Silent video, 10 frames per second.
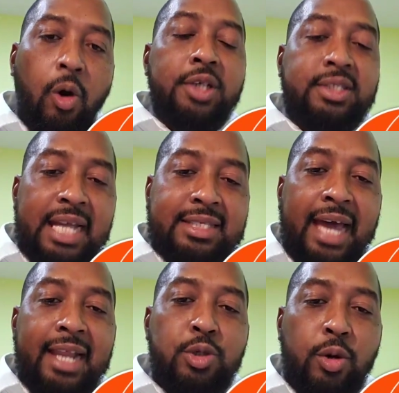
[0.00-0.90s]
Or
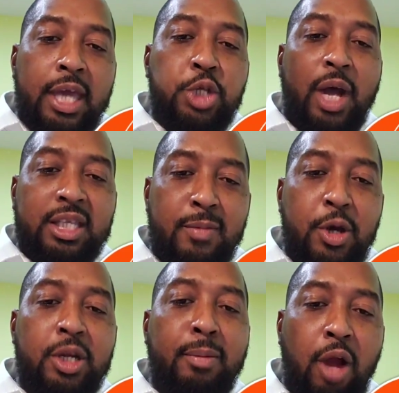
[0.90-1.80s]
stateside is okay. In Trinidad
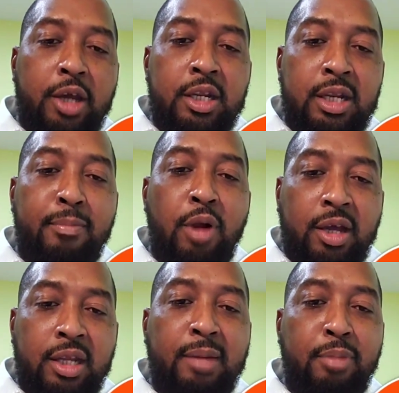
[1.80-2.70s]
and
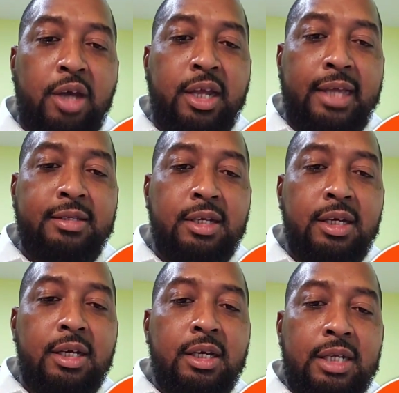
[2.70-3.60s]
Tobago, they're blocking it.
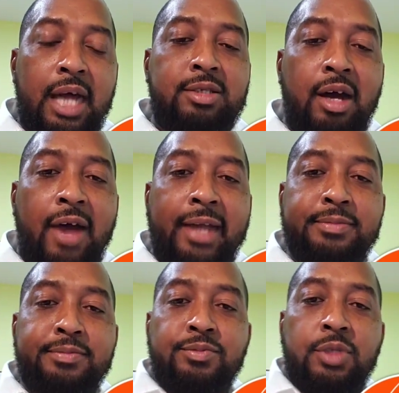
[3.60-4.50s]
That's all
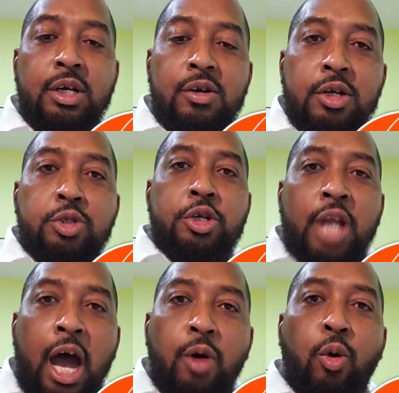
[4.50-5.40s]
right. So
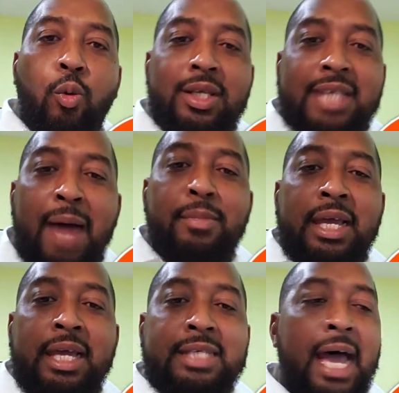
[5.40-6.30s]
now what's
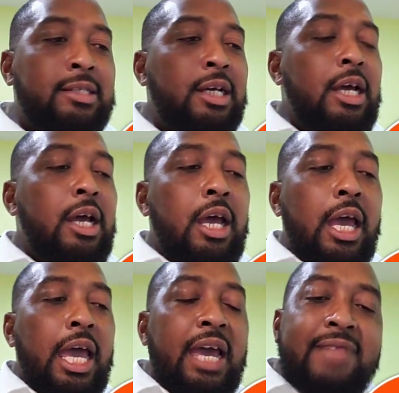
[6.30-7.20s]
happening is that
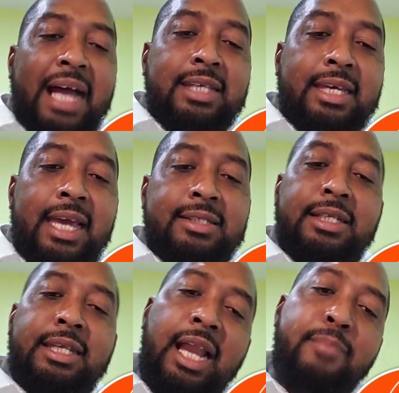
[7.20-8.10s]
if that's the
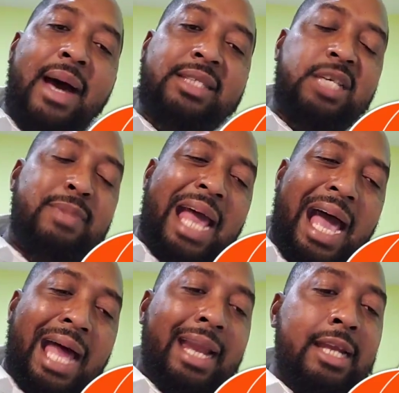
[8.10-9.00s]
case, Neil and Massey has been
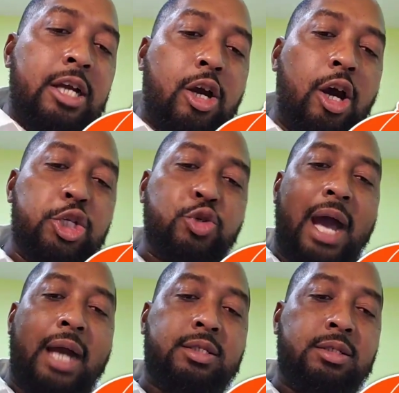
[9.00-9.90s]
handling the
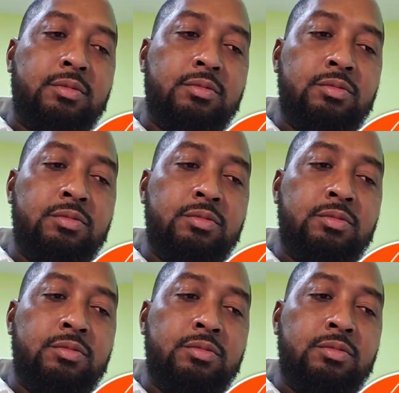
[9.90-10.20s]
contracts